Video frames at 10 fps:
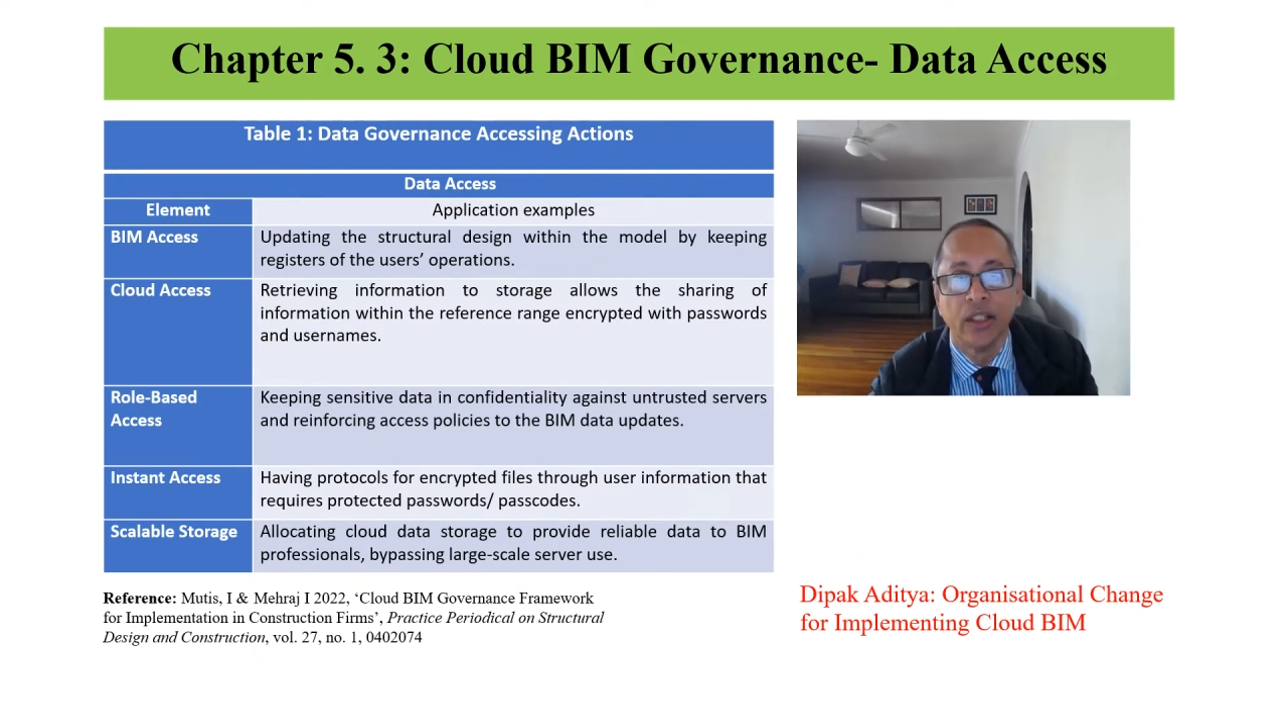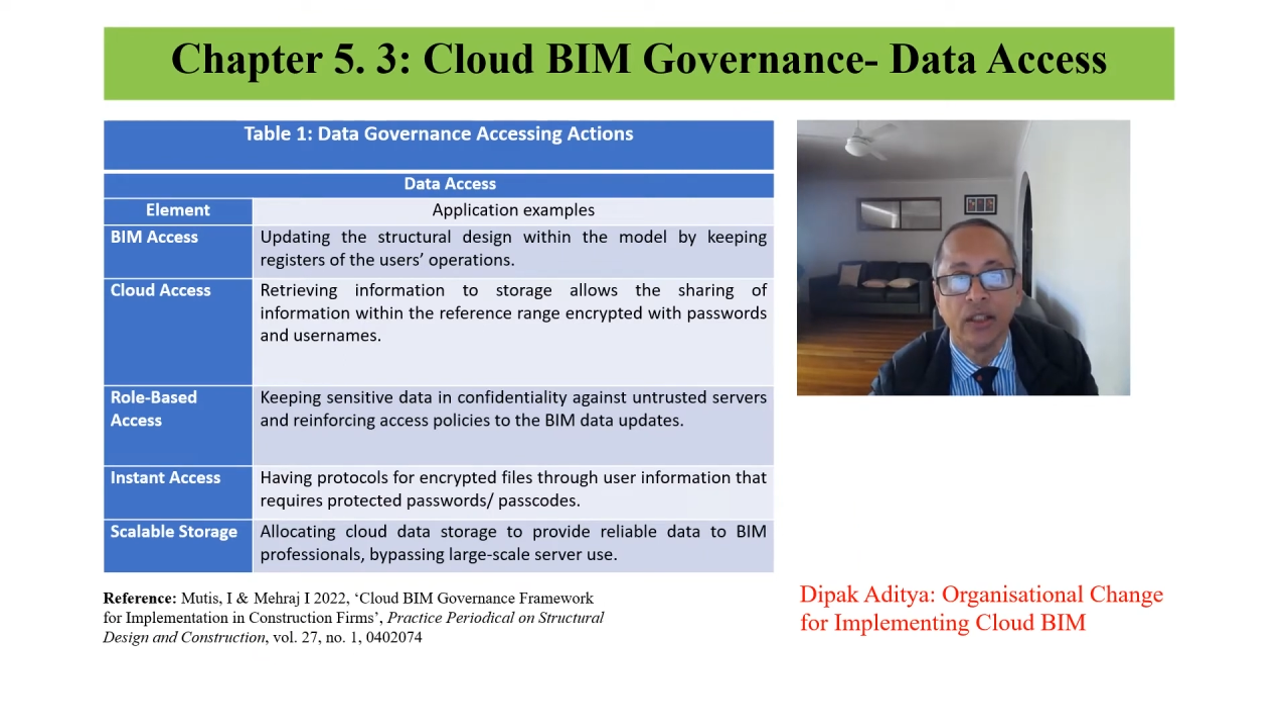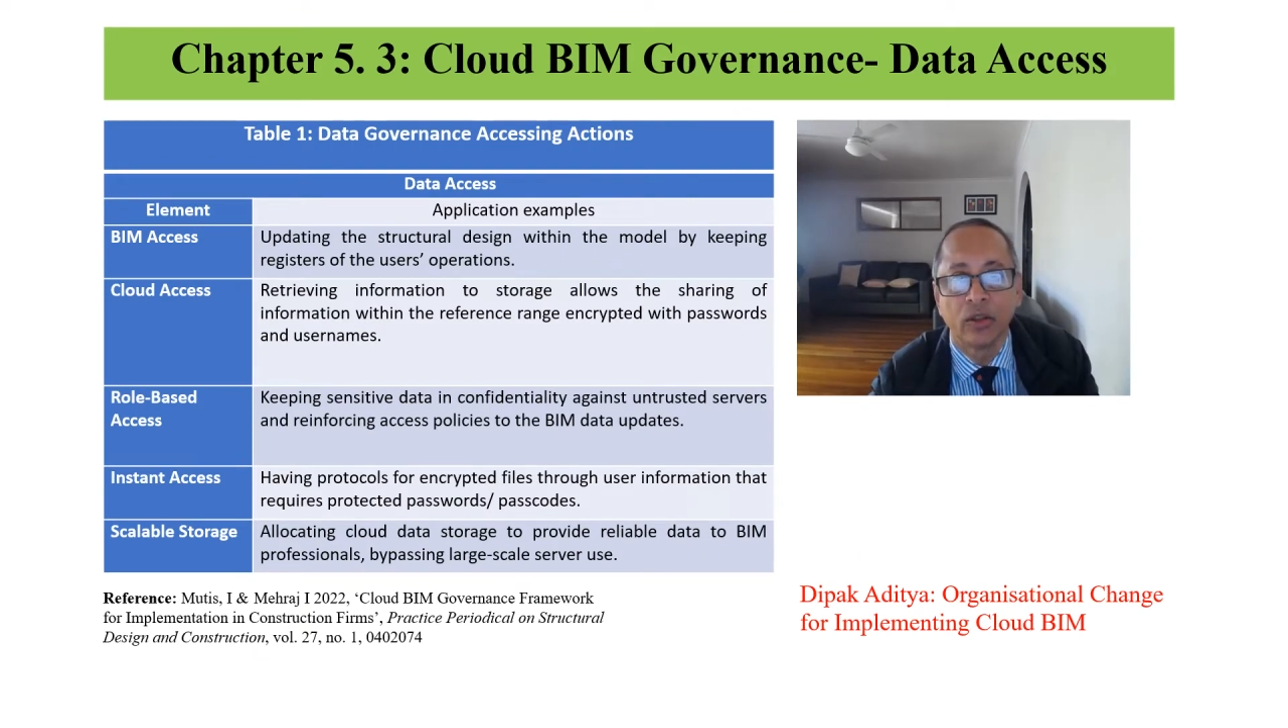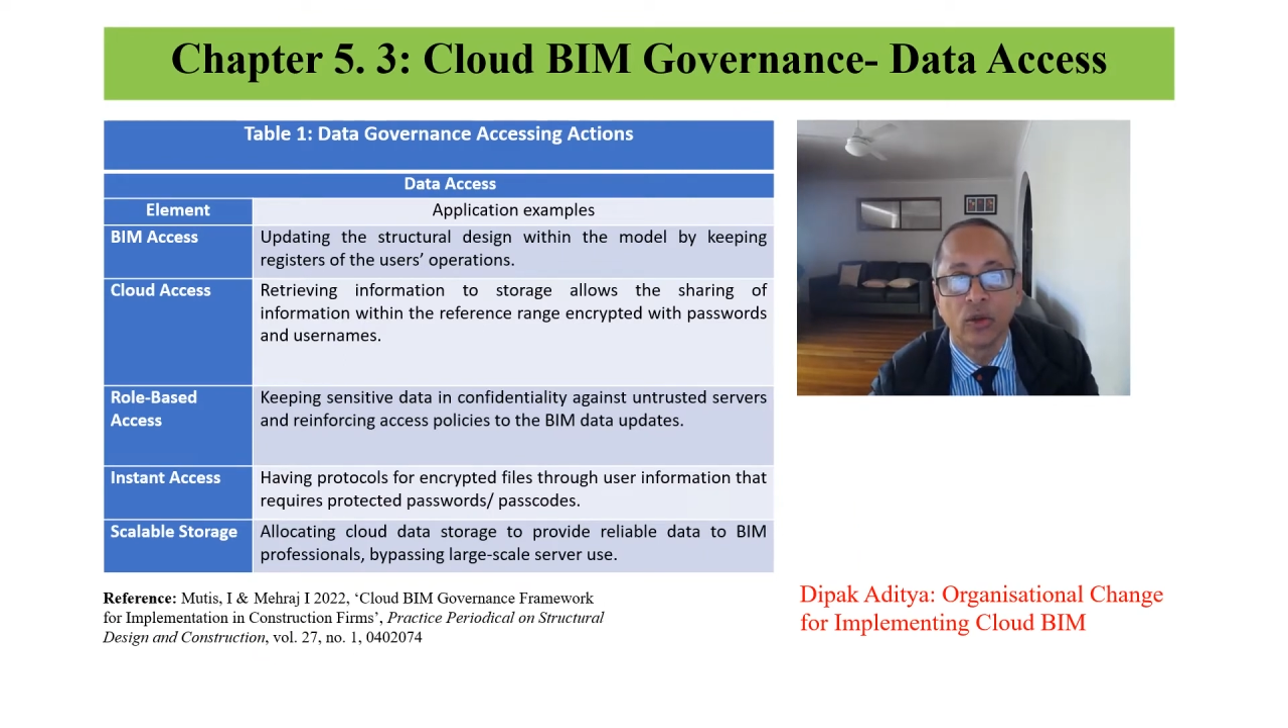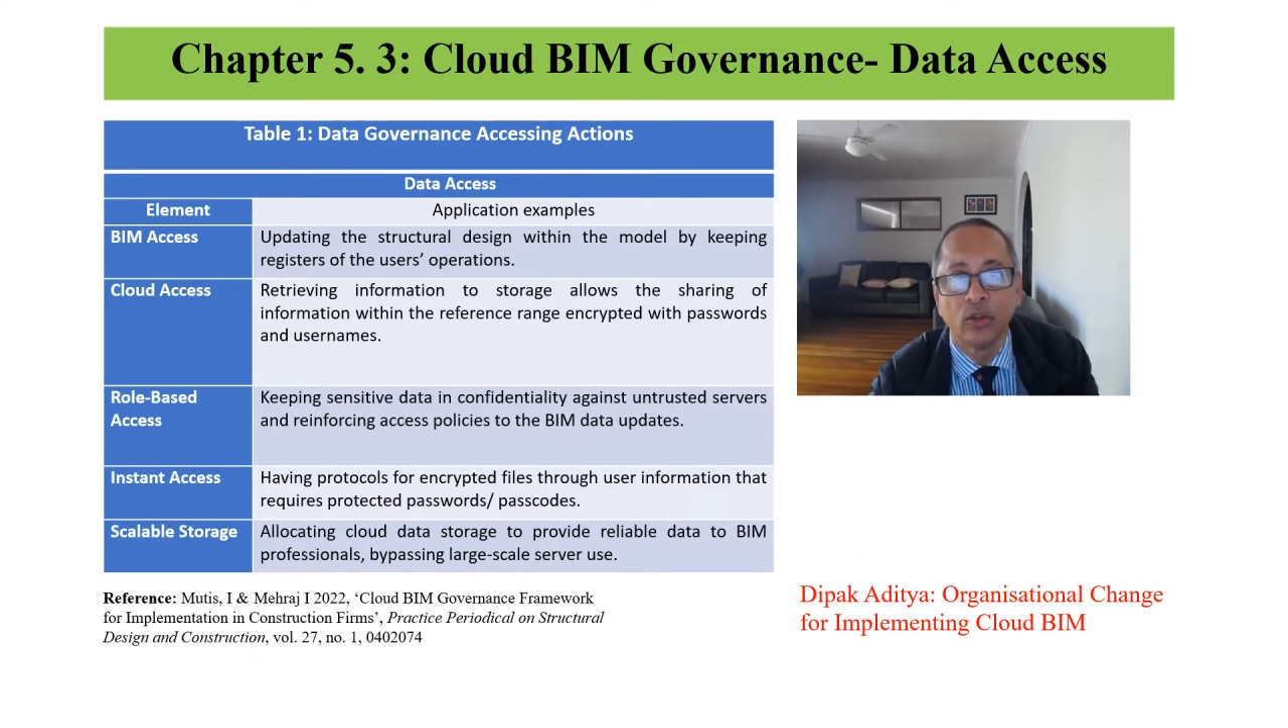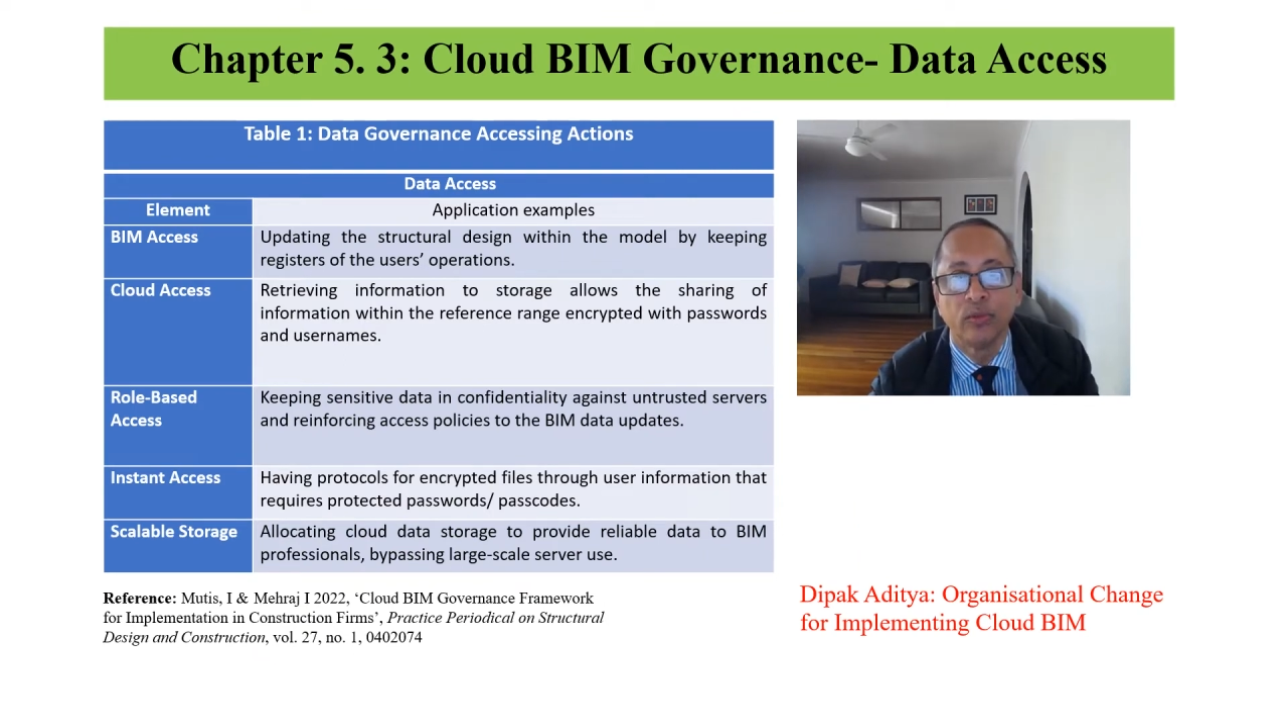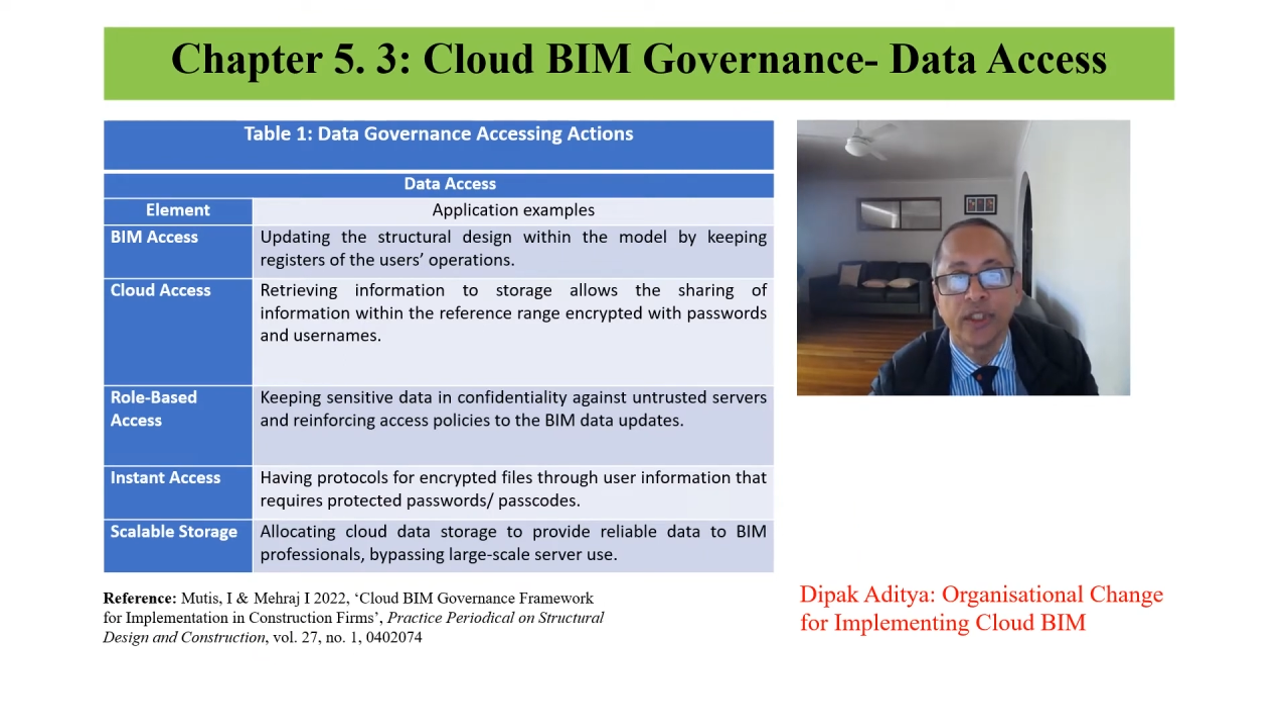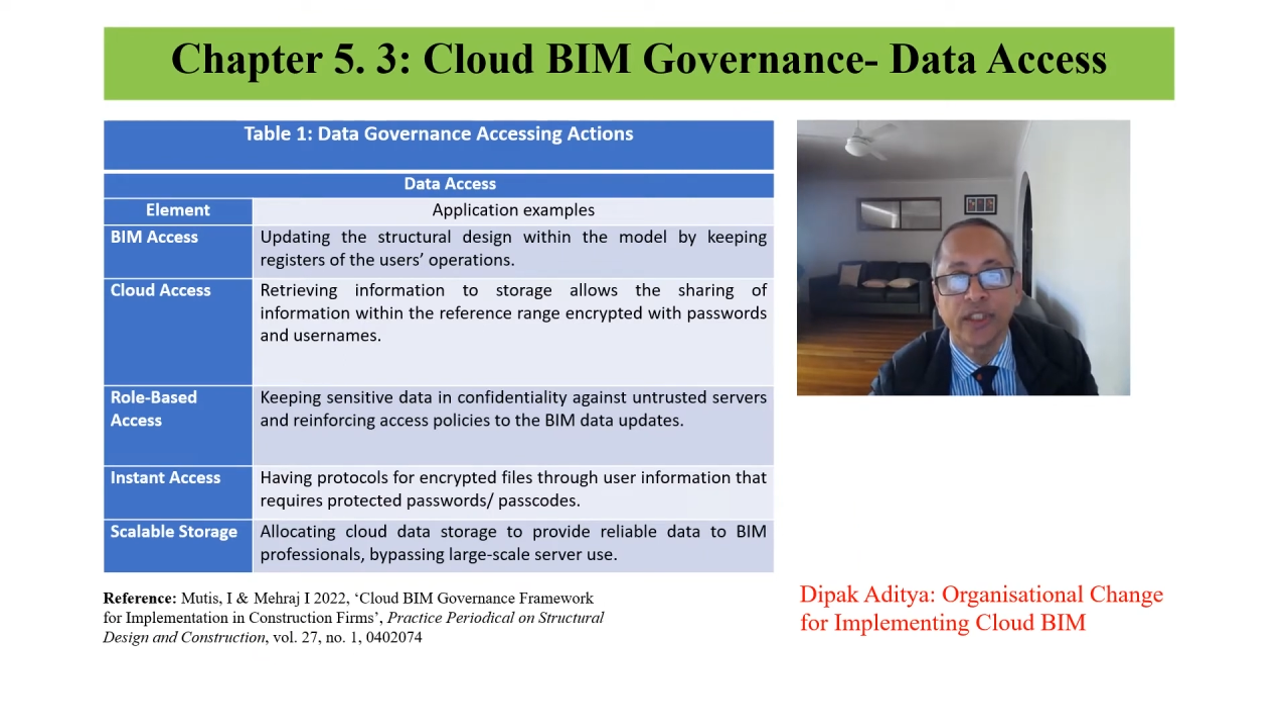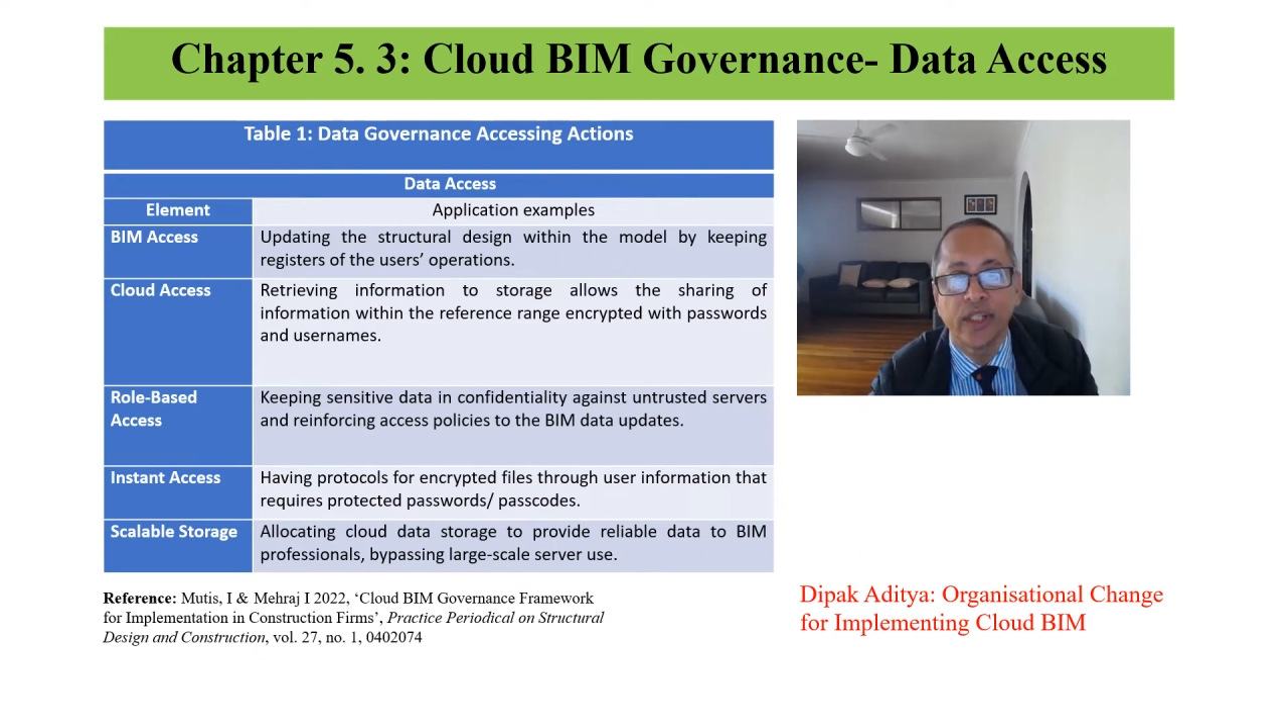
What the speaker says: role-based